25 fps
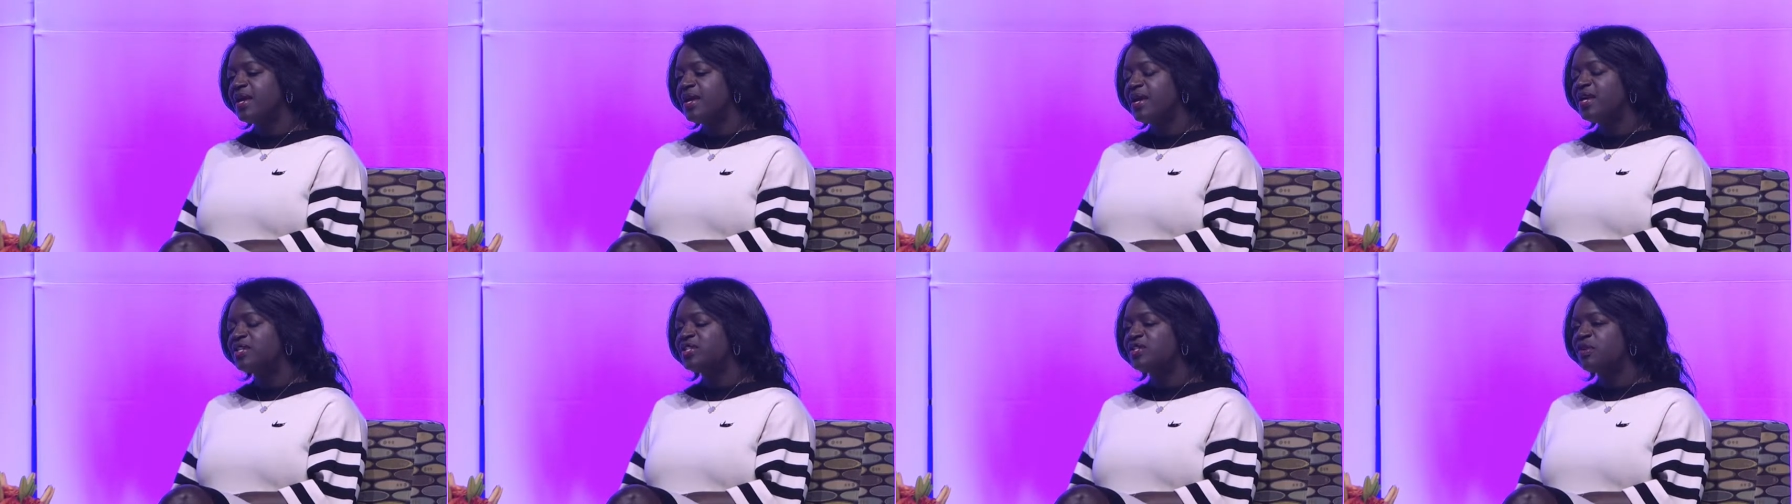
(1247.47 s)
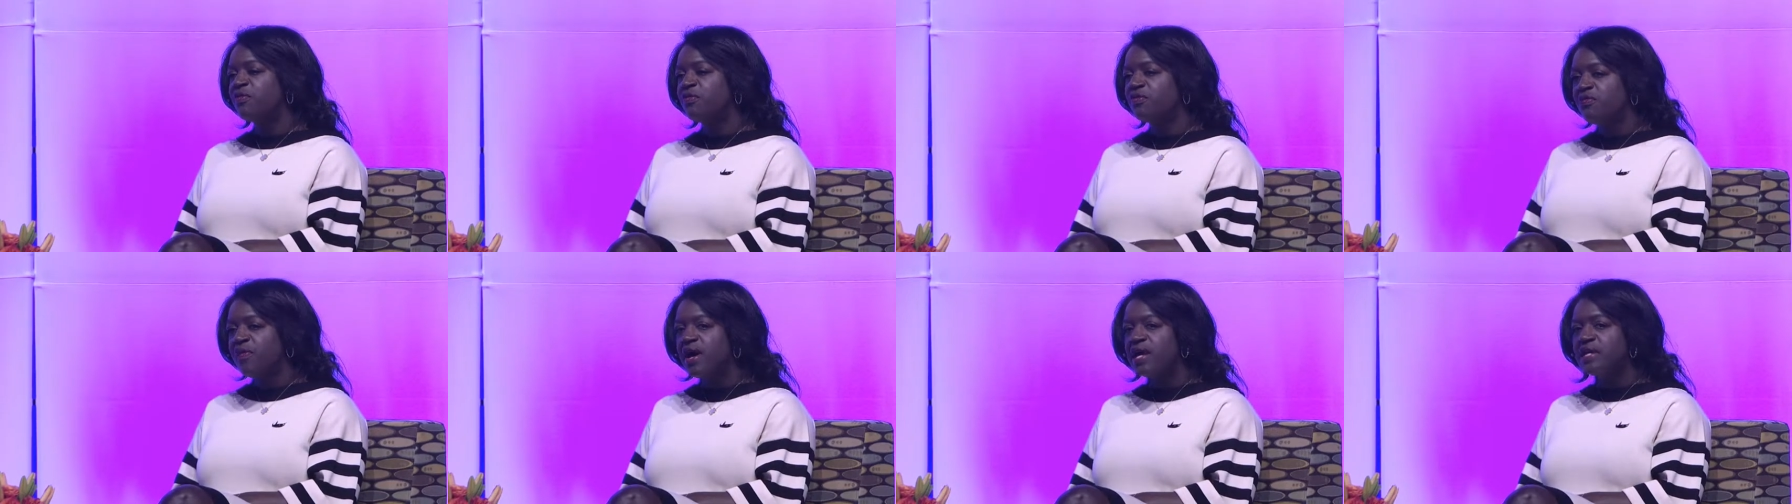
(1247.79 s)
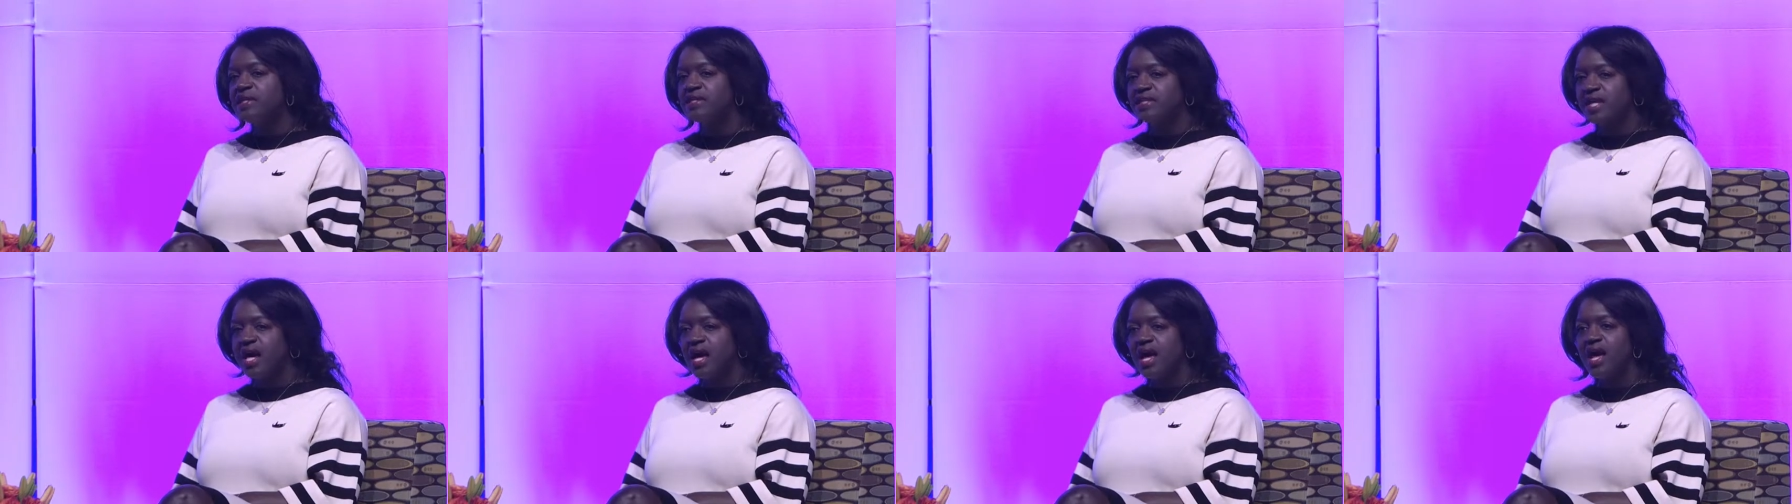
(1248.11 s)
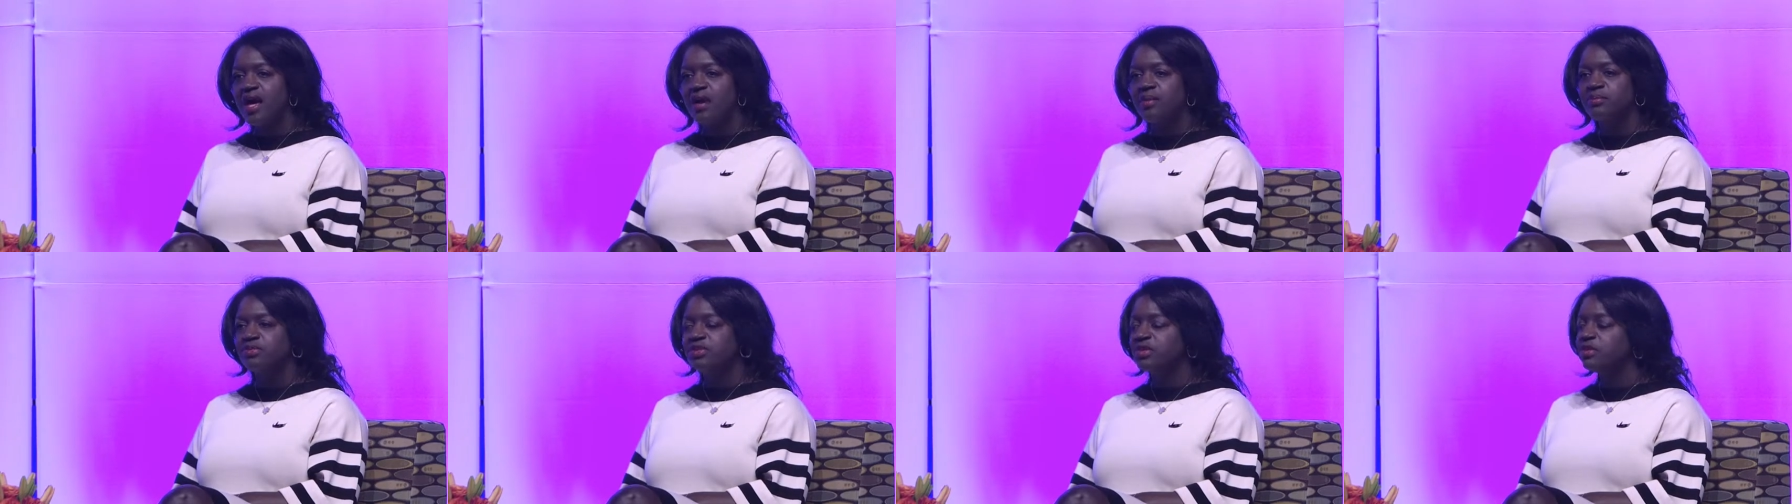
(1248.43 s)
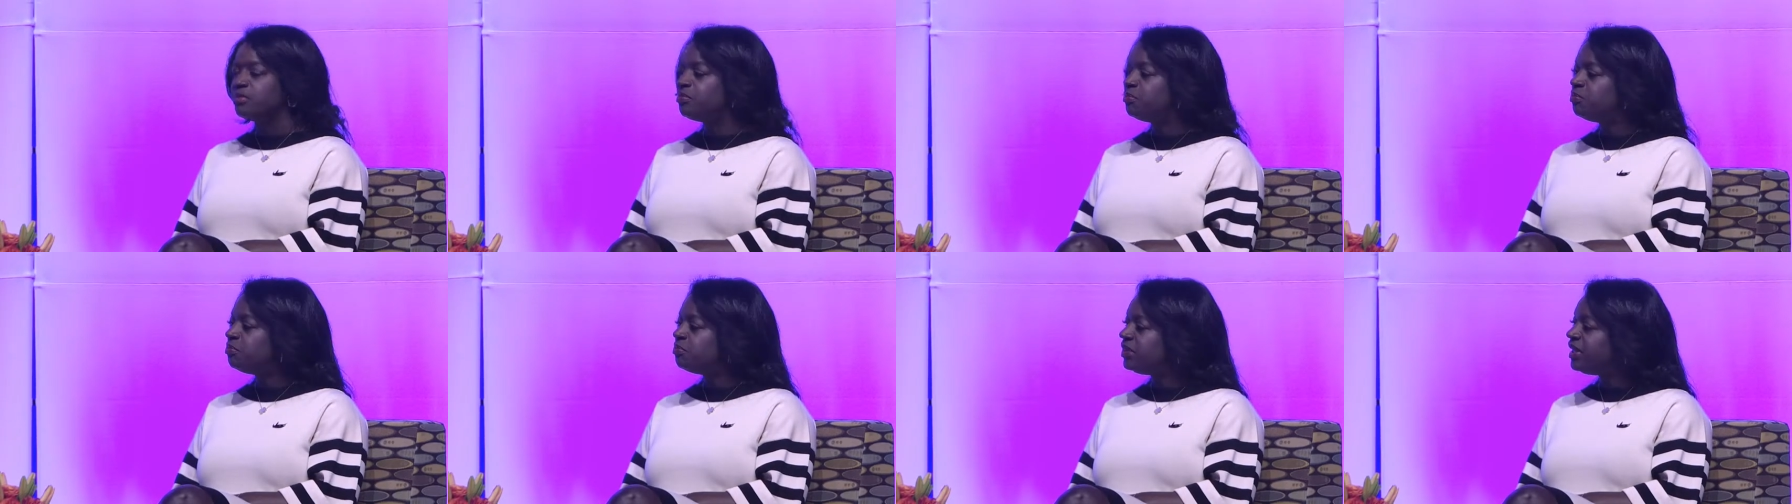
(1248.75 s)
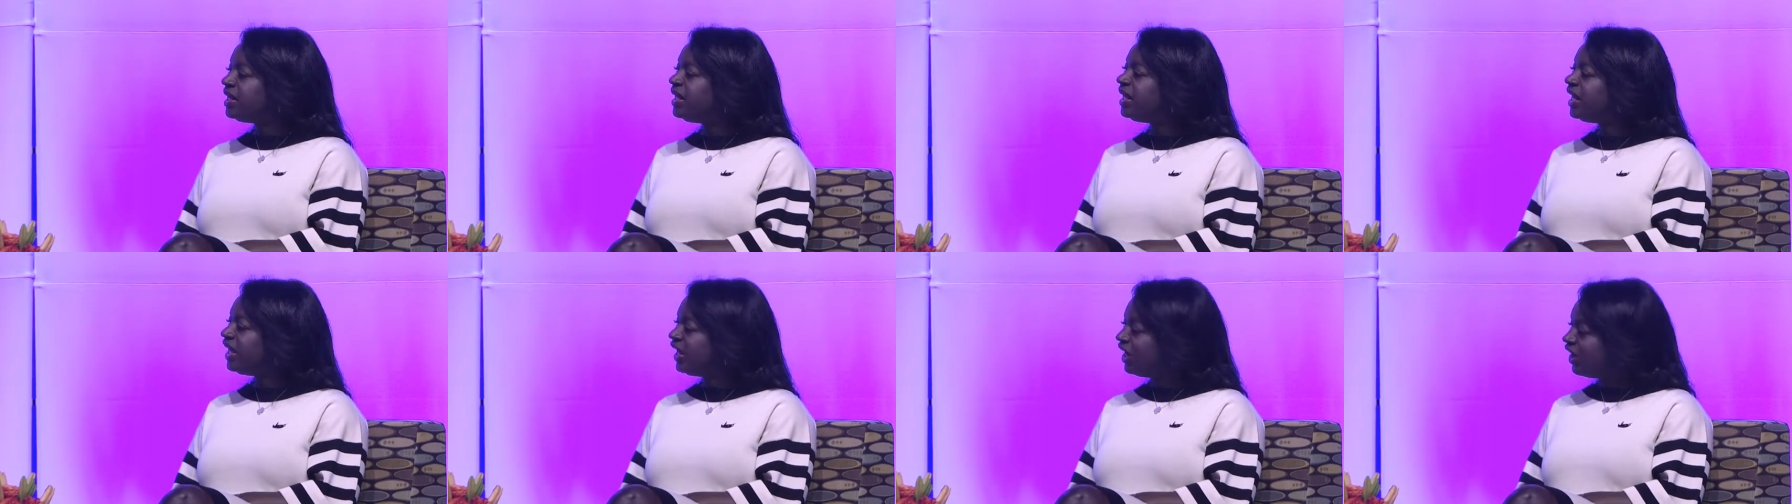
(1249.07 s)
it's a fun time to be
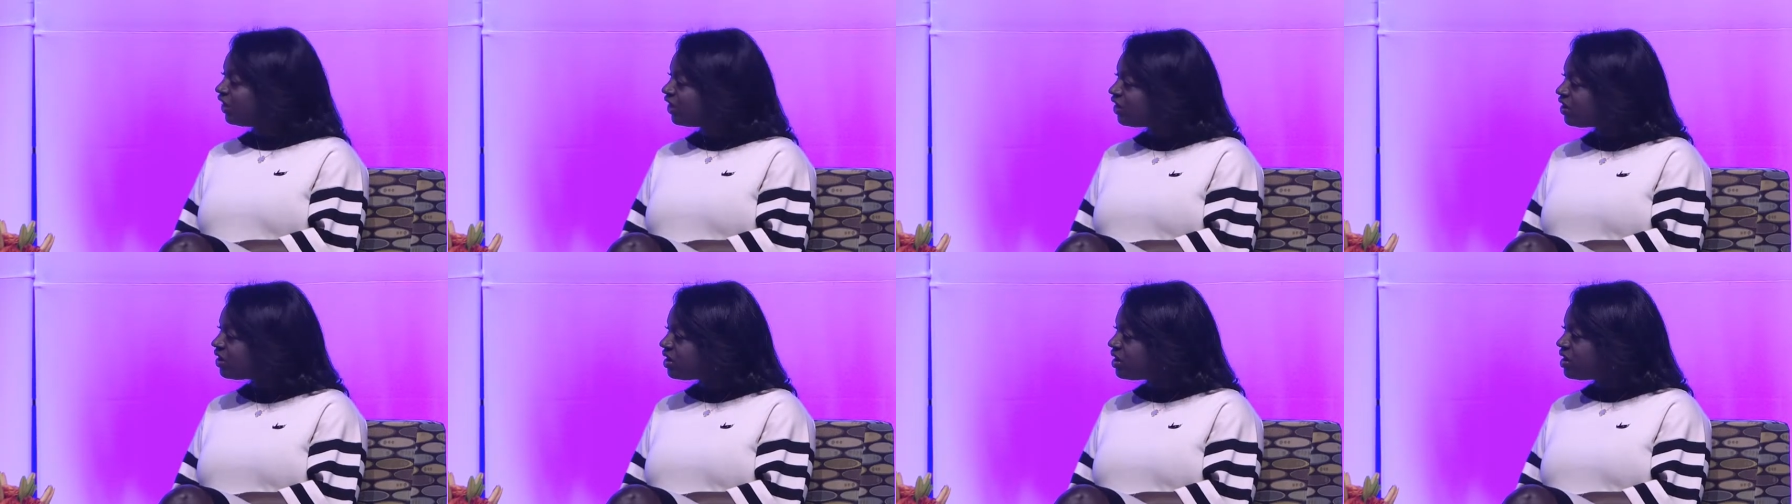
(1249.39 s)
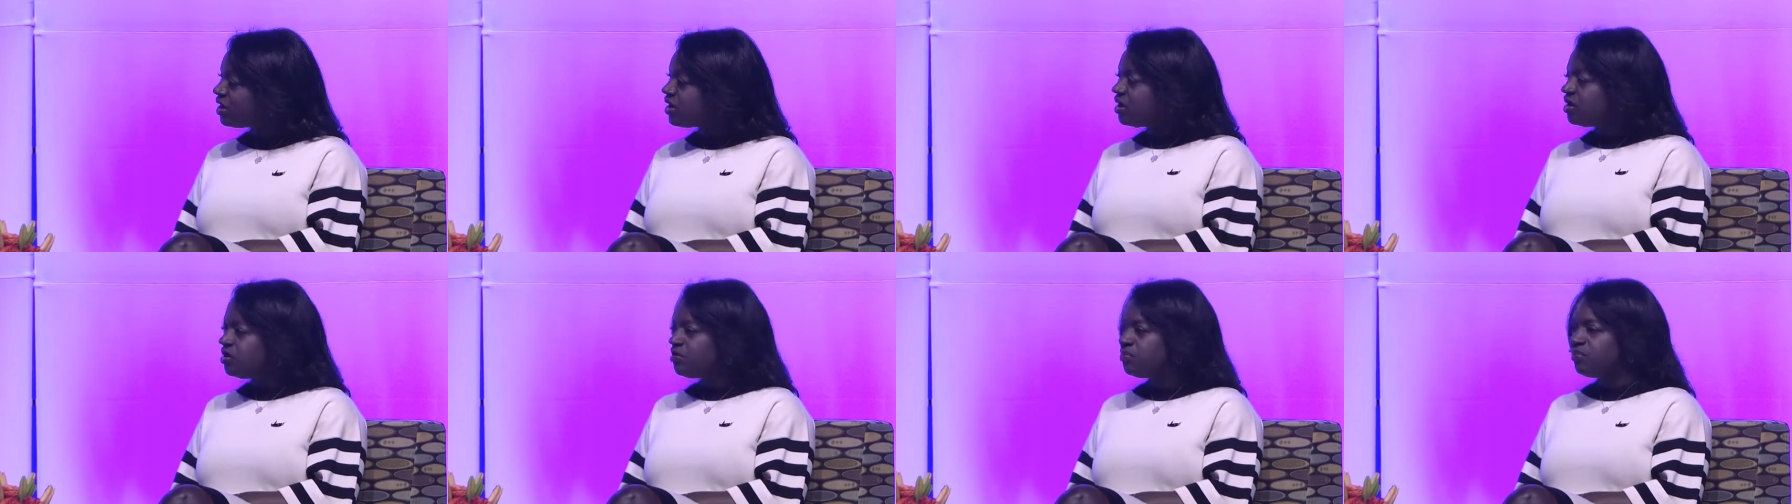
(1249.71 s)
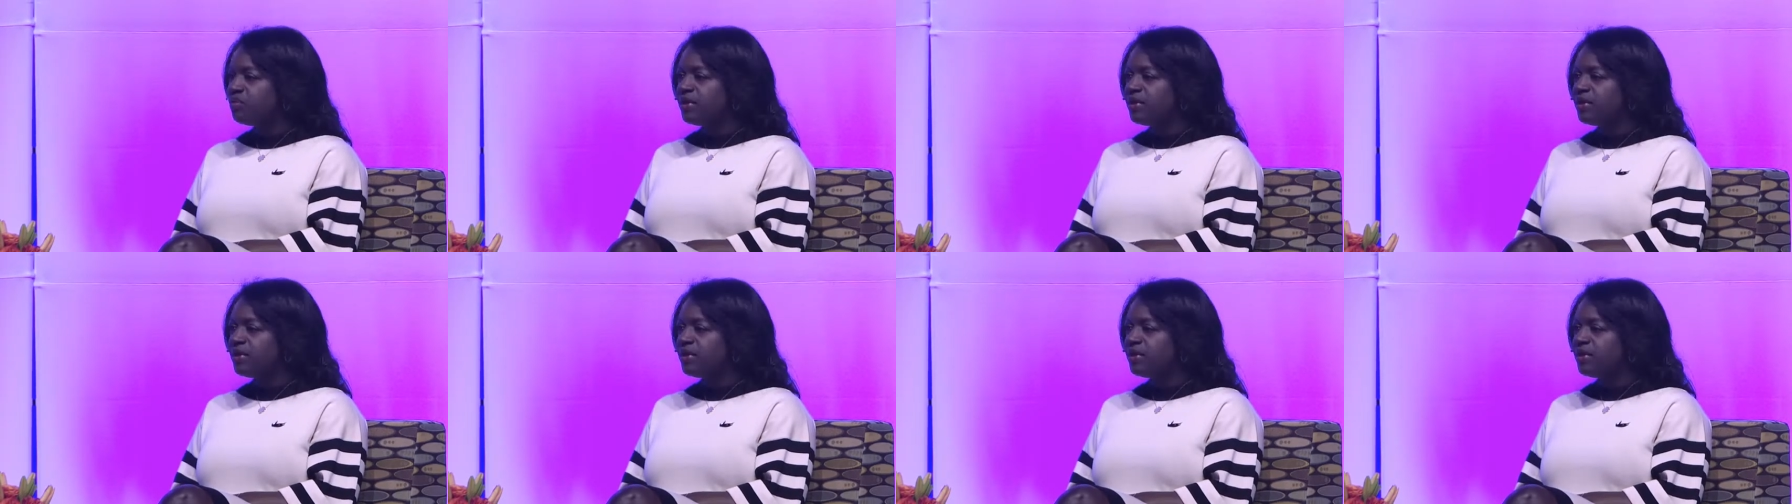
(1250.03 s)
here yeah.